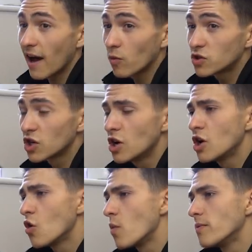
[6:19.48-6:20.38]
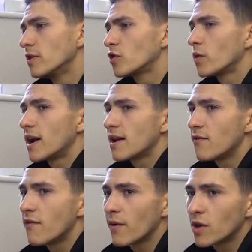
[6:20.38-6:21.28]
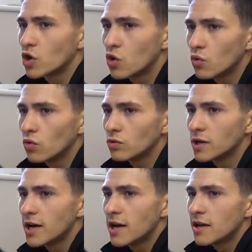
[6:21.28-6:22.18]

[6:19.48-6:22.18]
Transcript: out, we will have created a very cool